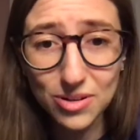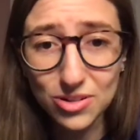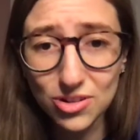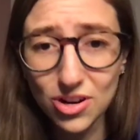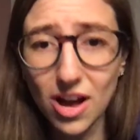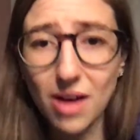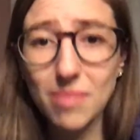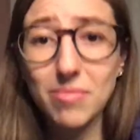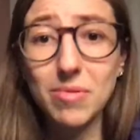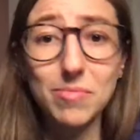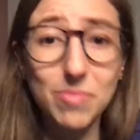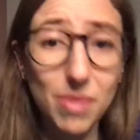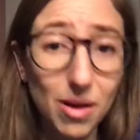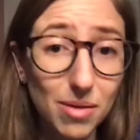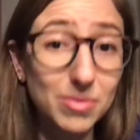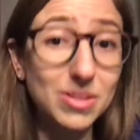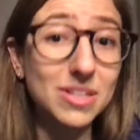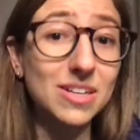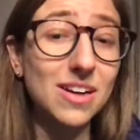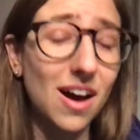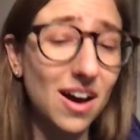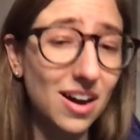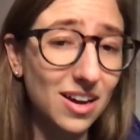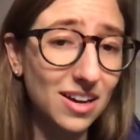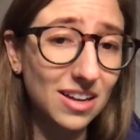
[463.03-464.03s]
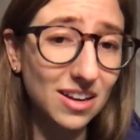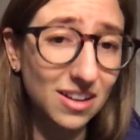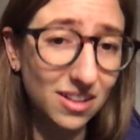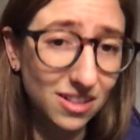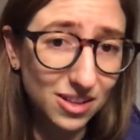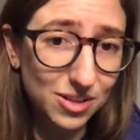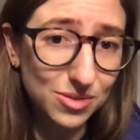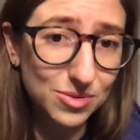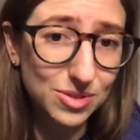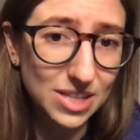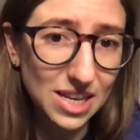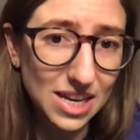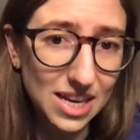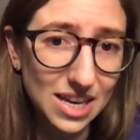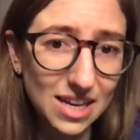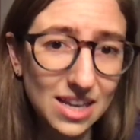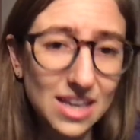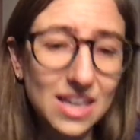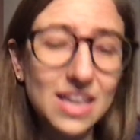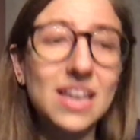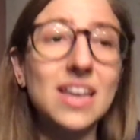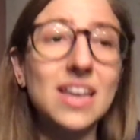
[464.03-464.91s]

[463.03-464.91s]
job, I'm probably not going to lose it.